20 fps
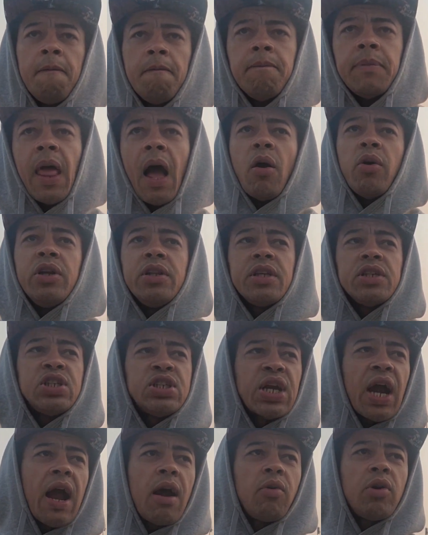Now in the
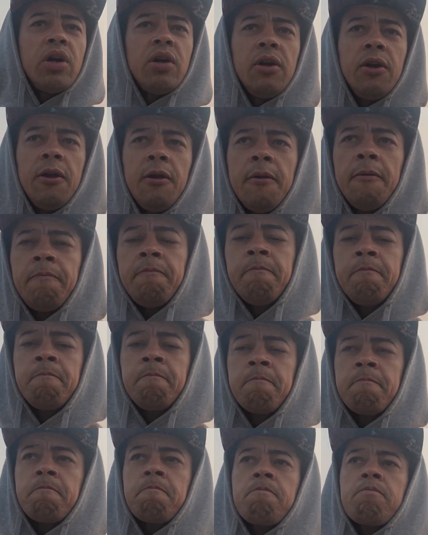shower,
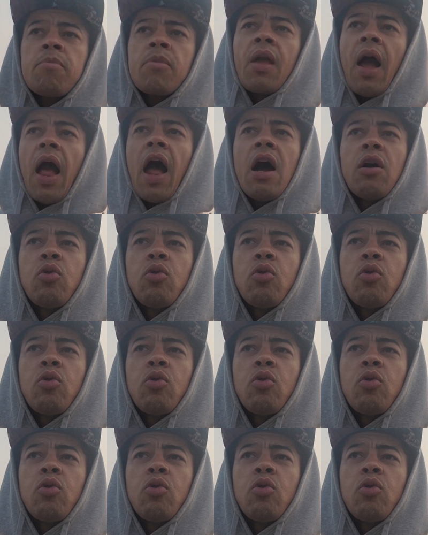I